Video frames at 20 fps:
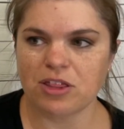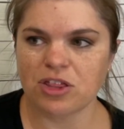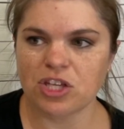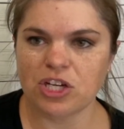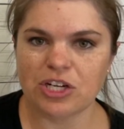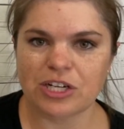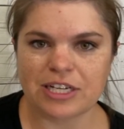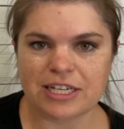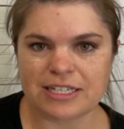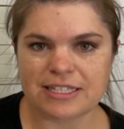
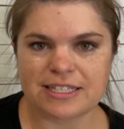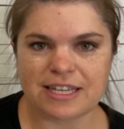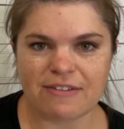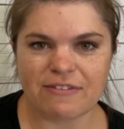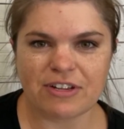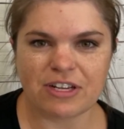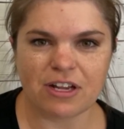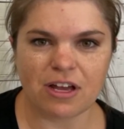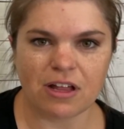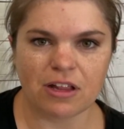
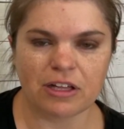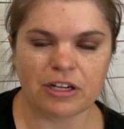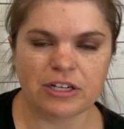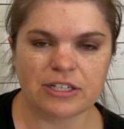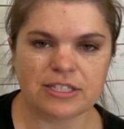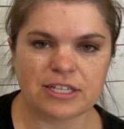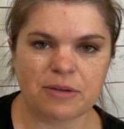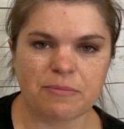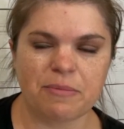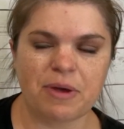thirty-seven dollars
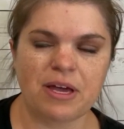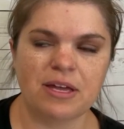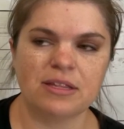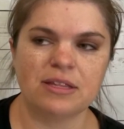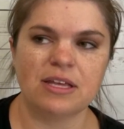a month,